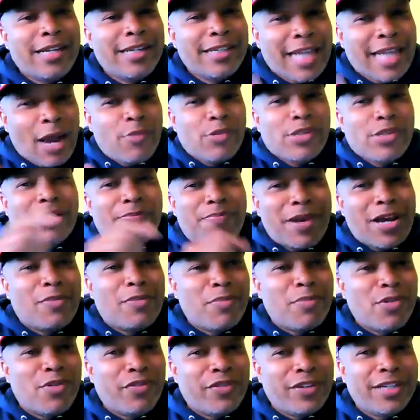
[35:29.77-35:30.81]
That was a better
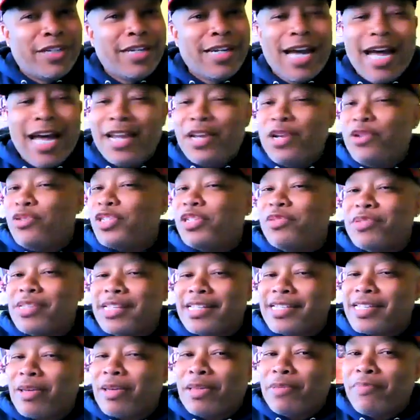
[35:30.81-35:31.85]
movie. I knew she was in
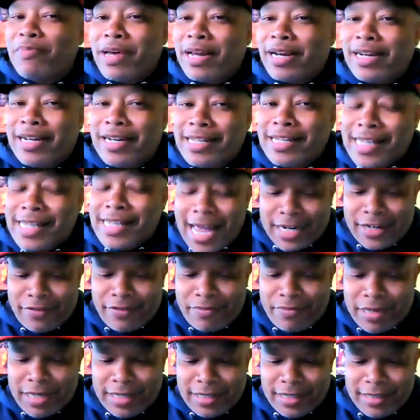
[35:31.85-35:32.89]
something better than this. Had to
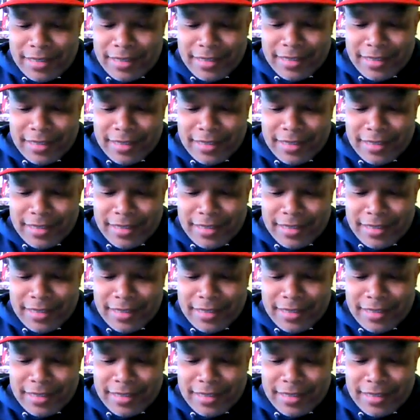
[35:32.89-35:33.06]
have been.